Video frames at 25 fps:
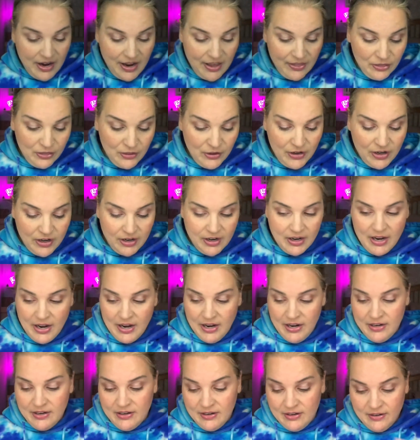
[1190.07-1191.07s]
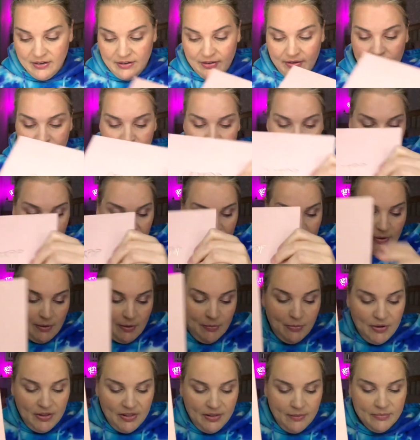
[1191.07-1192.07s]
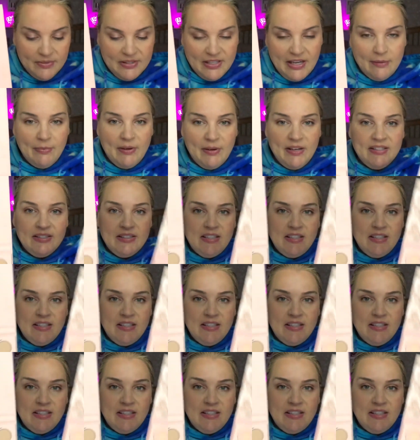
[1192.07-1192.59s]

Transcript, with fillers: and look. And let me put them side by